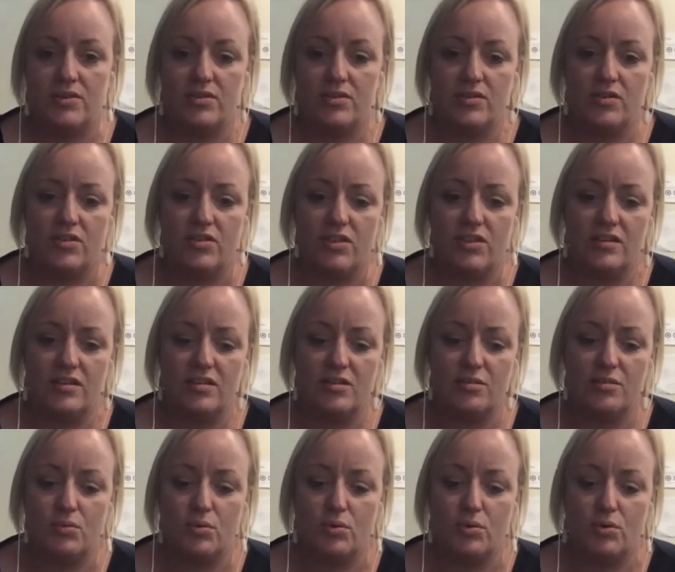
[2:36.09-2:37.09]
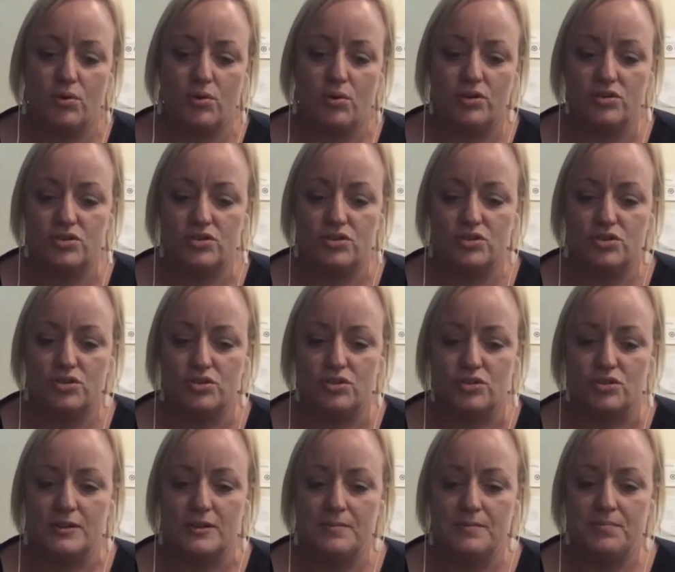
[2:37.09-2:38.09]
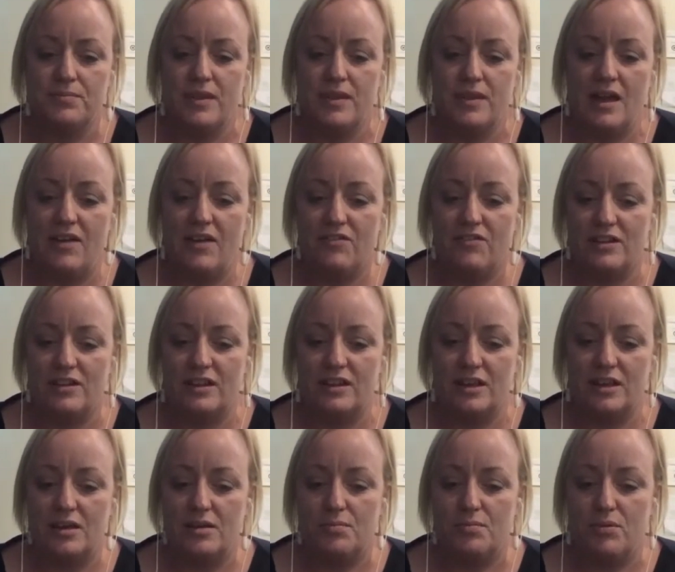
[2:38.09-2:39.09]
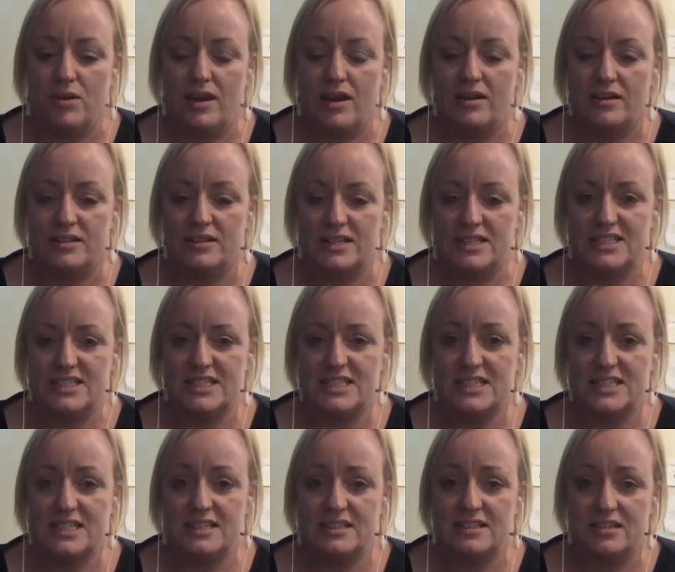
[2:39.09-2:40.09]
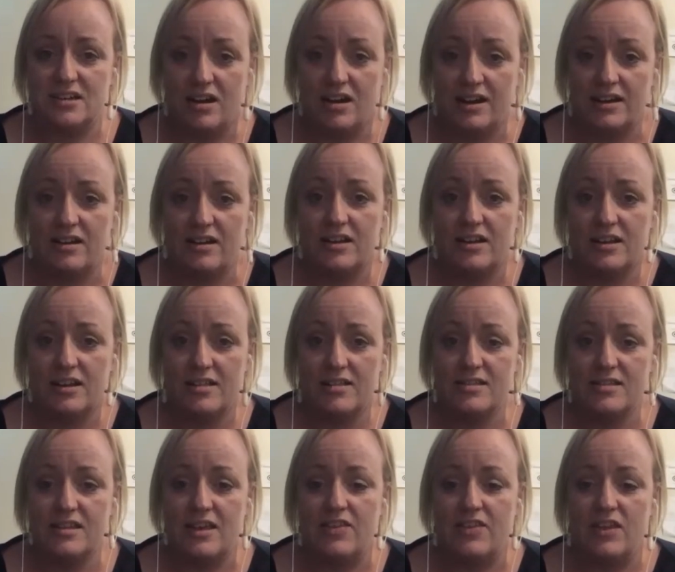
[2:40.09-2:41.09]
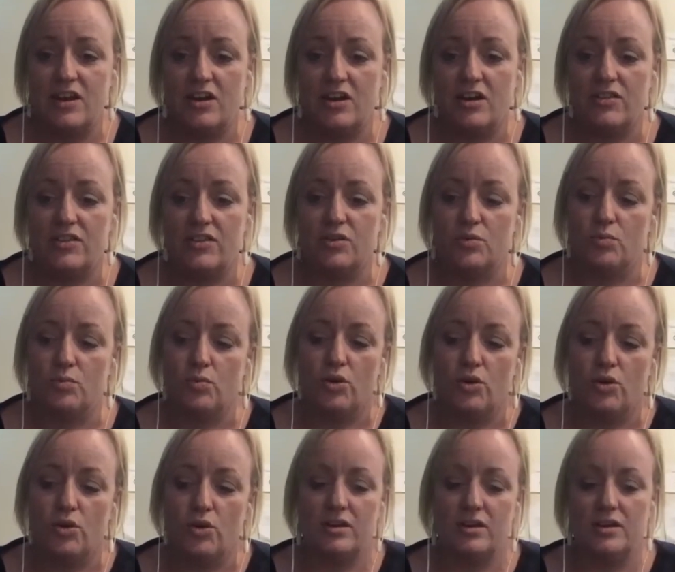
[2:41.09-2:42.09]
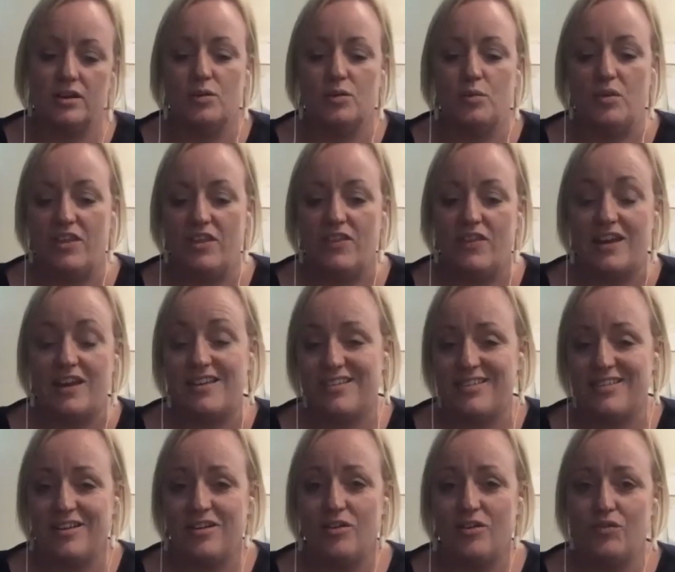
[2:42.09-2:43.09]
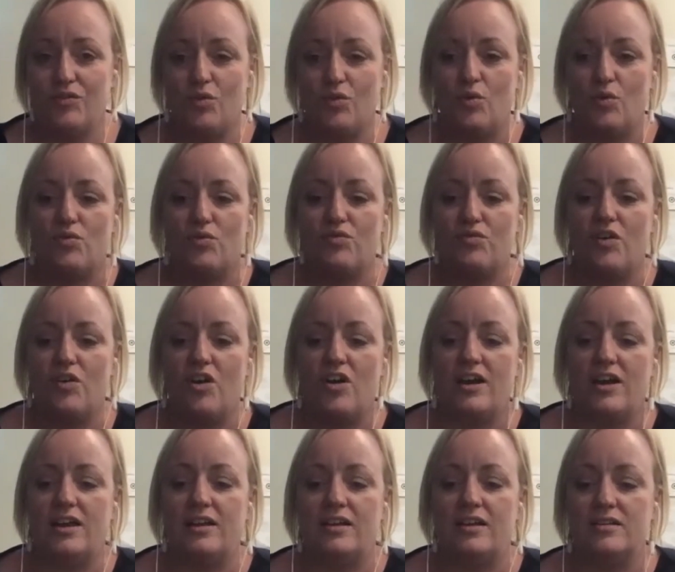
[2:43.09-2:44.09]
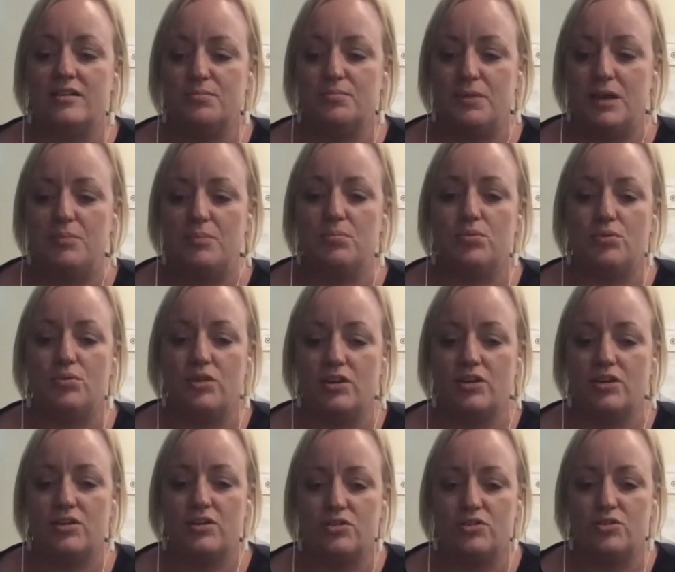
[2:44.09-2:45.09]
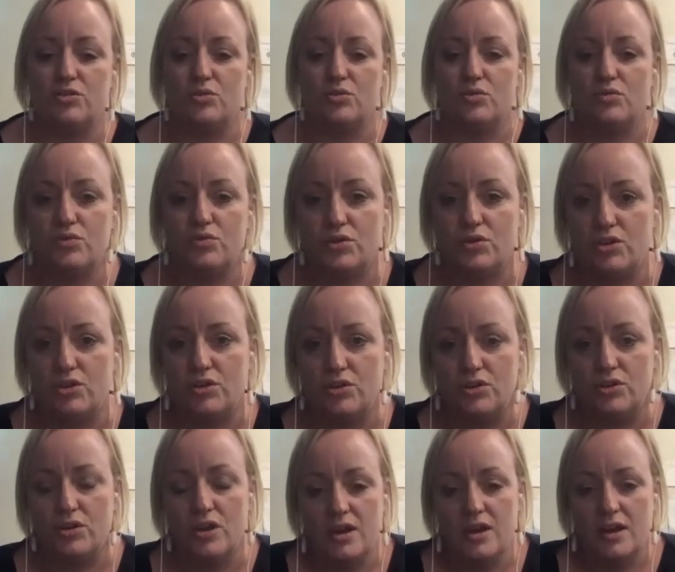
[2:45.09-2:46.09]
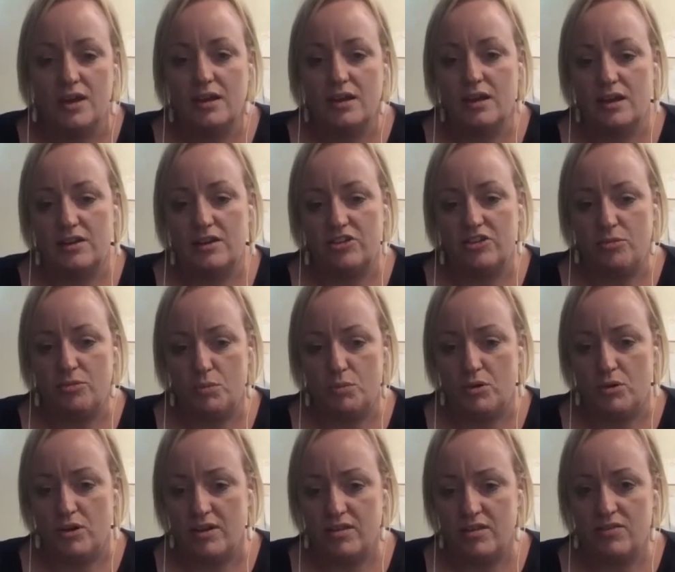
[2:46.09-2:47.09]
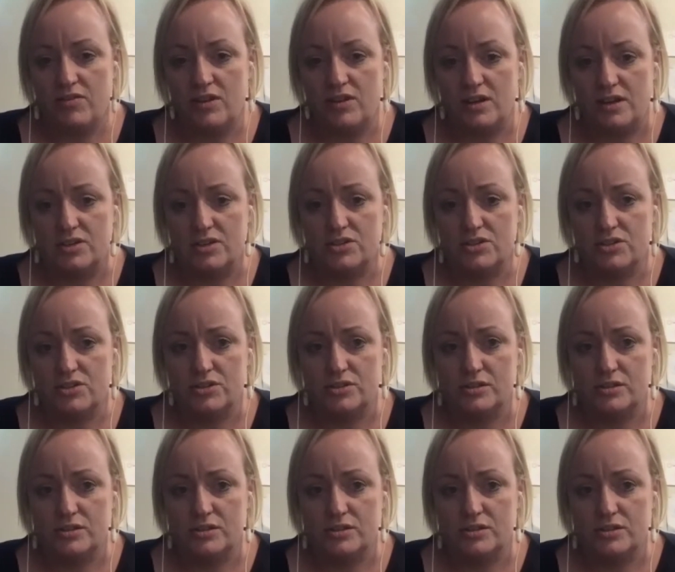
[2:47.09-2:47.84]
So I think it's important to have a clear brand identity, guidelines, and then either work within that yourself or find people that can do it for you at a cheaper price if you need to.